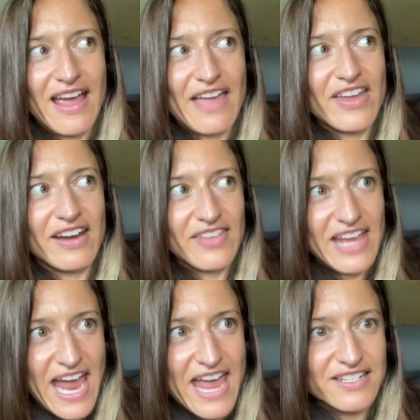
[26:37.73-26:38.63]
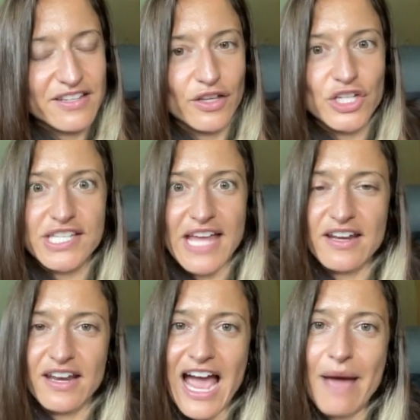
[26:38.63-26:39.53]
And then at the end, they'll just end
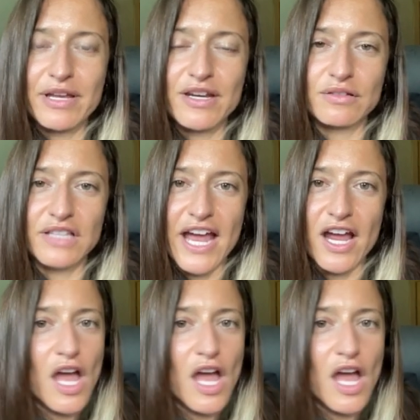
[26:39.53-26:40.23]
on a happy note like,